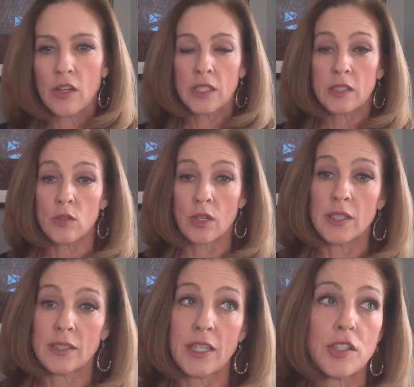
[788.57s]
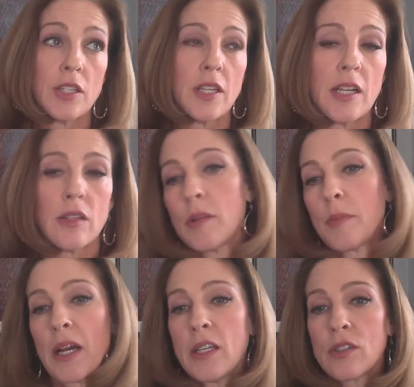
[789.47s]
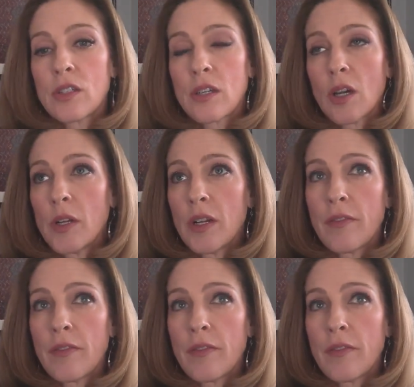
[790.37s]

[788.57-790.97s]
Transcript: is an organization that I learned about years ago at